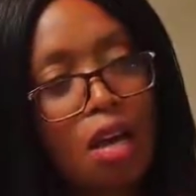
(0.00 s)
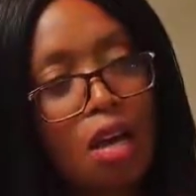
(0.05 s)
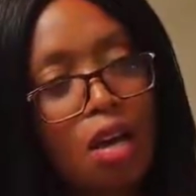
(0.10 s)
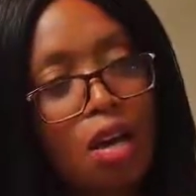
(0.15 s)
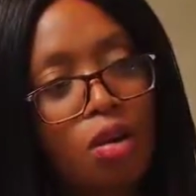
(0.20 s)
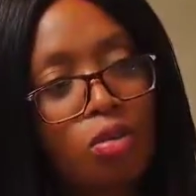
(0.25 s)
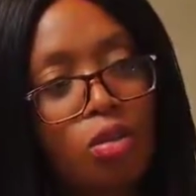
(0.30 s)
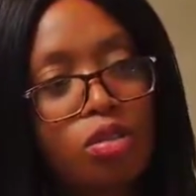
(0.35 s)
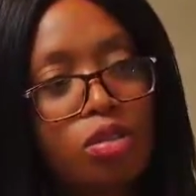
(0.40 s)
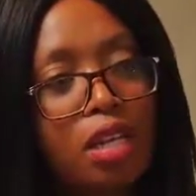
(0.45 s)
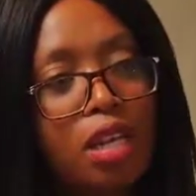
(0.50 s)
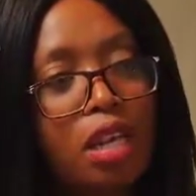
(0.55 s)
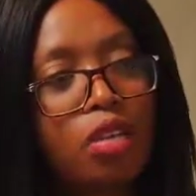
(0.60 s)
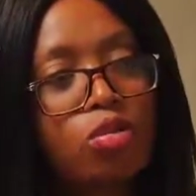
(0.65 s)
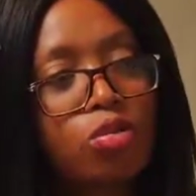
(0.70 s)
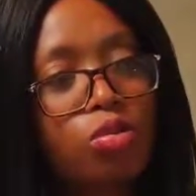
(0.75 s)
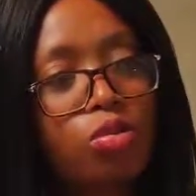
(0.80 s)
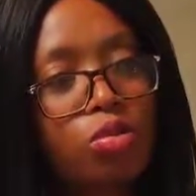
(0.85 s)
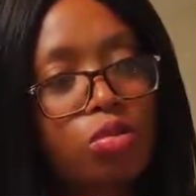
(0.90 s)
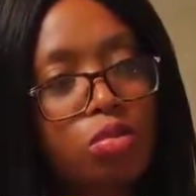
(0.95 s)
Would you
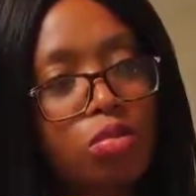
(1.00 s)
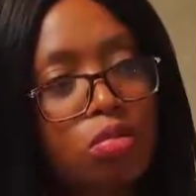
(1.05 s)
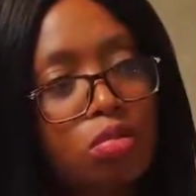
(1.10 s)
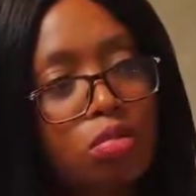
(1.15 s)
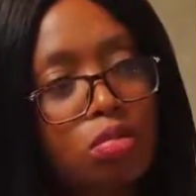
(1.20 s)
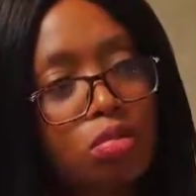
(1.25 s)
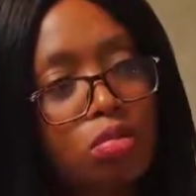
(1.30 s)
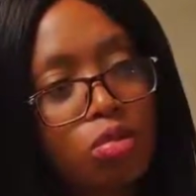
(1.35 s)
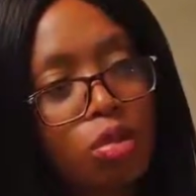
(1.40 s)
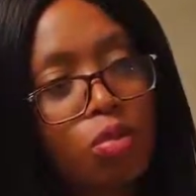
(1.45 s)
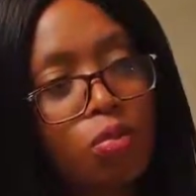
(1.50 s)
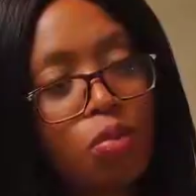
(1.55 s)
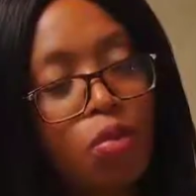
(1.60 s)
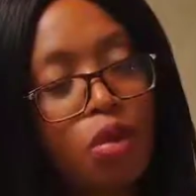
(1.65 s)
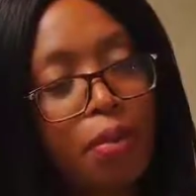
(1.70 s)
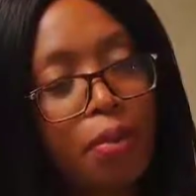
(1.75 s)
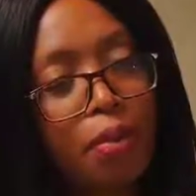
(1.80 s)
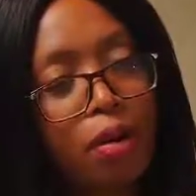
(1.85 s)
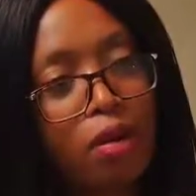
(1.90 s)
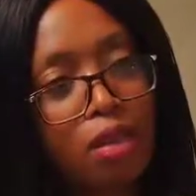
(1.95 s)
like to talk
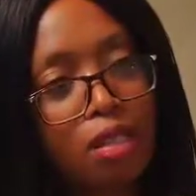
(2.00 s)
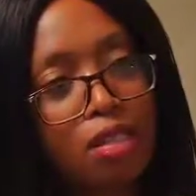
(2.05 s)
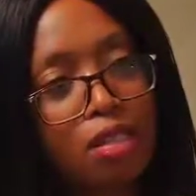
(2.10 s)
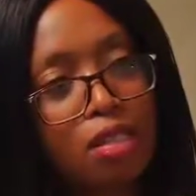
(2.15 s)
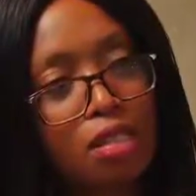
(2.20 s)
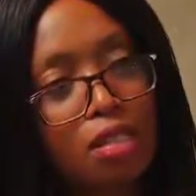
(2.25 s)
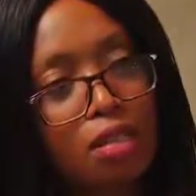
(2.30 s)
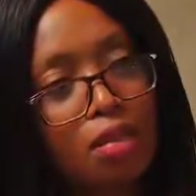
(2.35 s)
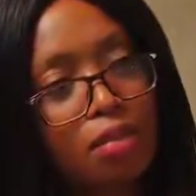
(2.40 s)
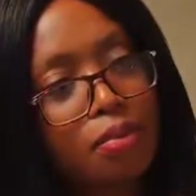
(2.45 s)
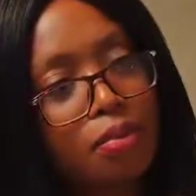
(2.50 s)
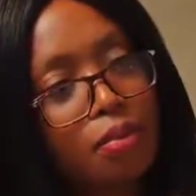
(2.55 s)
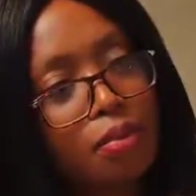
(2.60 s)
more about it?